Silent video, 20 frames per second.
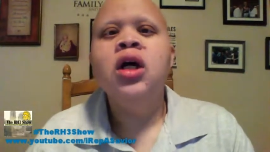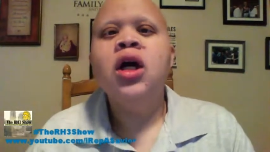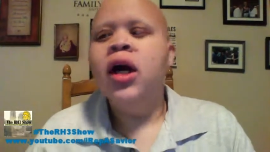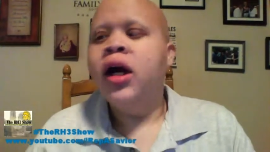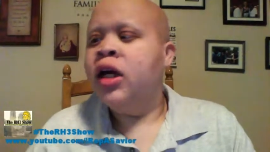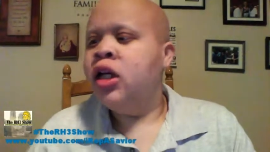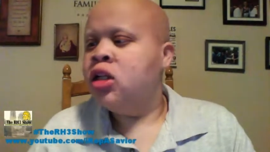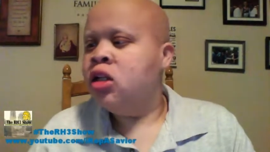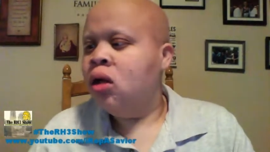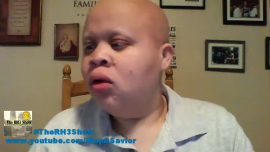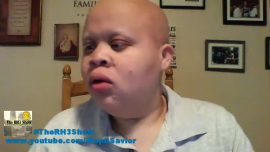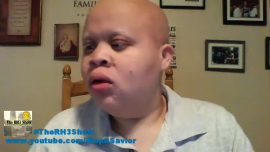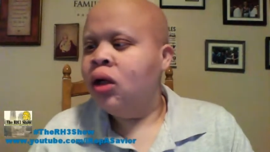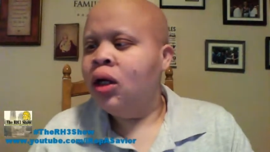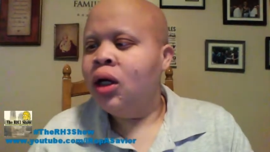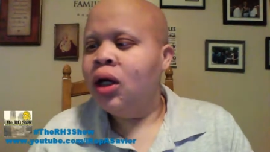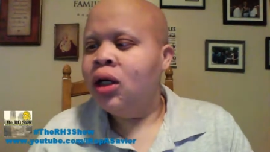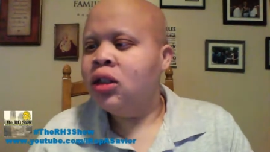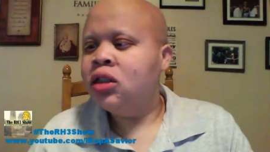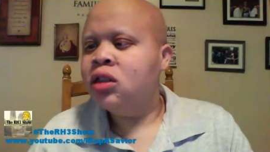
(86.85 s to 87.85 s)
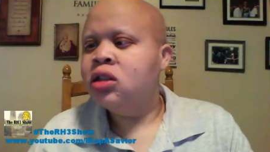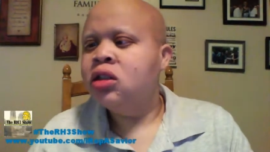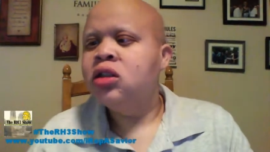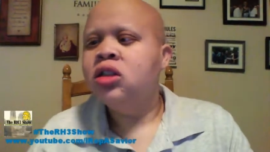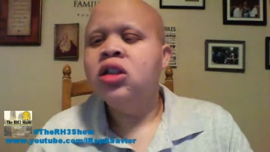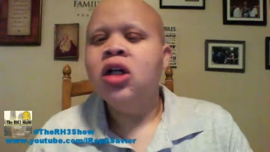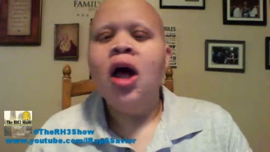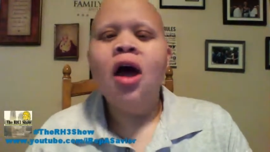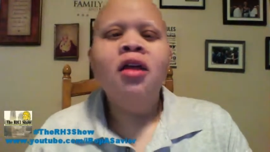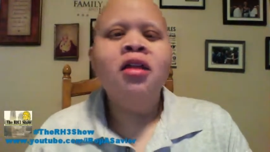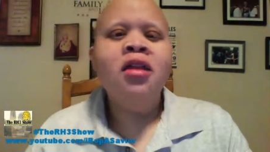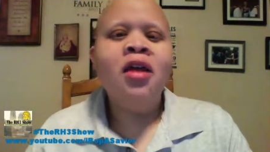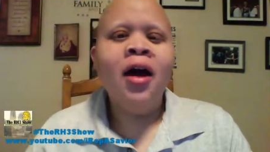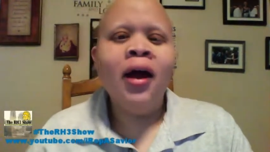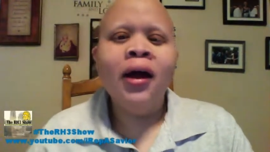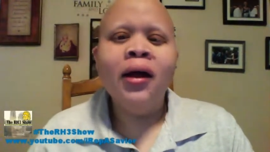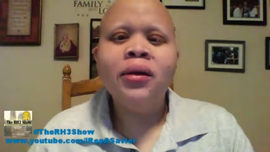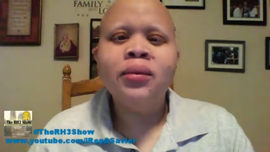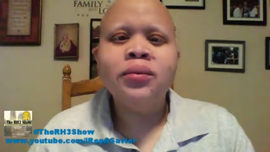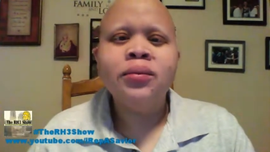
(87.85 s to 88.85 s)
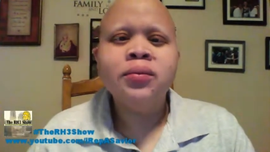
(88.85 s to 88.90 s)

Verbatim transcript: and told us that